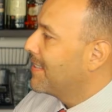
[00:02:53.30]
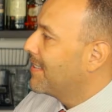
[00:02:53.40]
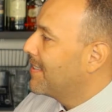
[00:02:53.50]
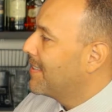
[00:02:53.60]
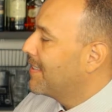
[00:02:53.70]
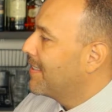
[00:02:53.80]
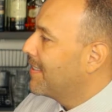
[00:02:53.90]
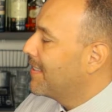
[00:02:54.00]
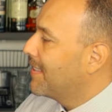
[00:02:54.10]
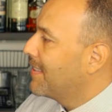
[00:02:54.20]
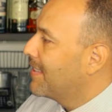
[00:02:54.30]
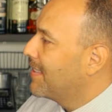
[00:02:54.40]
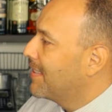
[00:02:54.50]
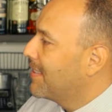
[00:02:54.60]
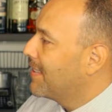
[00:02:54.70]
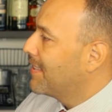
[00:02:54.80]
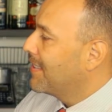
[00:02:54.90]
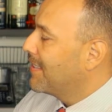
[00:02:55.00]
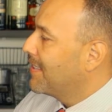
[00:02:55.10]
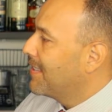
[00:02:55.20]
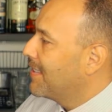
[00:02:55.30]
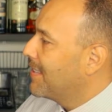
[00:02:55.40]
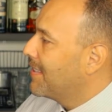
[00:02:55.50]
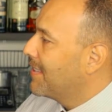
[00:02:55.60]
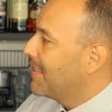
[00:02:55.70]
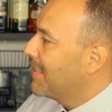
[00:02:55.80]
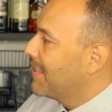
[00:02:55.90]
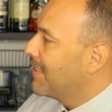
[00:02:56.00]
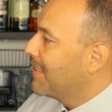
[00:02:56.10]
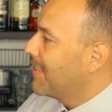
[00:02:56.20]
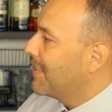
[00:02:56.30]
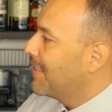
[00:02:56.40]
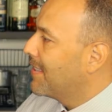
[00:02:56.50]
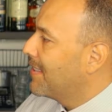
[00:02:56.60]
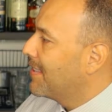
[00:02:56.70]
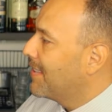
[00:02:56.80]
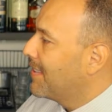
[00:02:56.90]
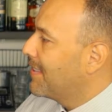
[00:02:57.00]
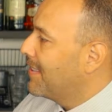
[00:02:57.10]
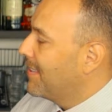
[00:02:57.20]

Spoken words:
No words are spoken by the person on screen.